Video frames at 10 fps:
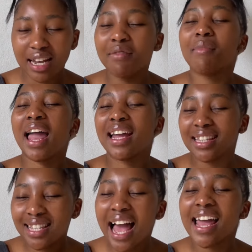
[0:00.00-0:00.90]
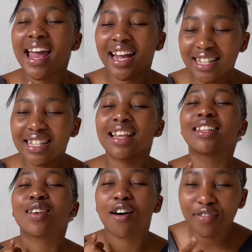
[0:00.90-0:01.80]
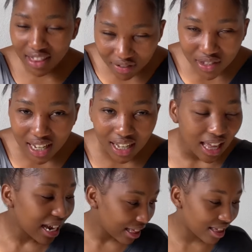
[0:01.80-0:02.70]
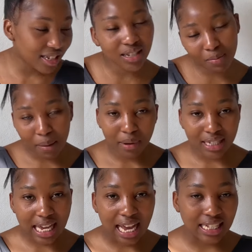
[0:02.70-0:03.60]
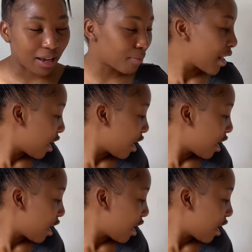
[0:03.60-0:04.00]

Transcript: in my entire existence of thrifting this is my best item